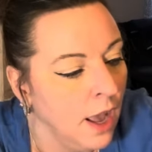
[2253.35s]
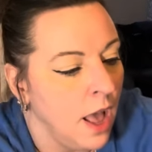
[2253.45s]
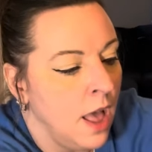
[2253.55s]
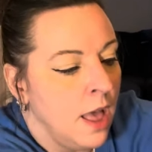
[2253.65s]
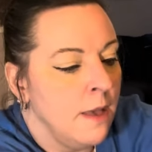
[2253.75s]

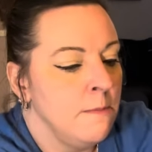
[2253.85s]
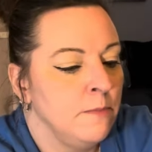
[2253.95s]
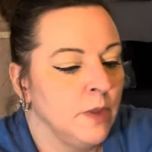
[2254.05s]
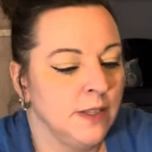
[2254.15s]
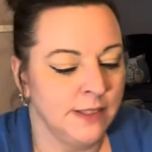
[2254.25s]
Um,
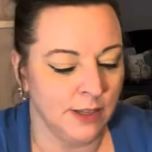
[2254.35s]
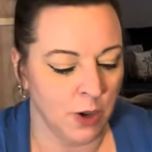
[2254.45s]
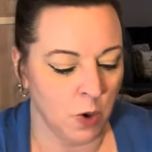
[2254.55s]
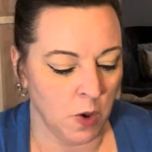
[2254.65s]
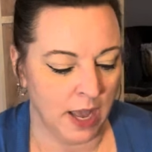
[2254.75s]

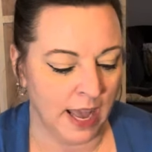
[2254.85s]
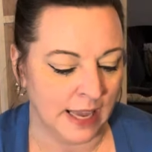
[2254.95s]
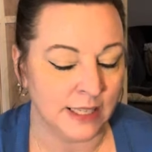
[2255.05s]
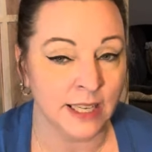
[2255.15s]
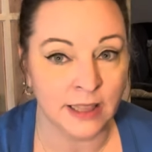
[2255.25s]
so I
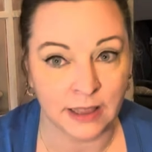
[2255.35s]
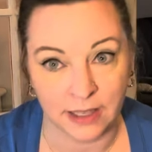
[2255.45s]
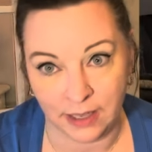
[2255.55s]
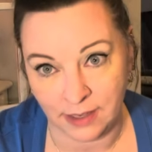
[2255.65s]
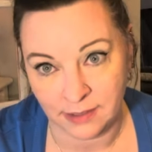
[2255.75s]
had to get
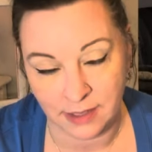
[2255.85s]
this.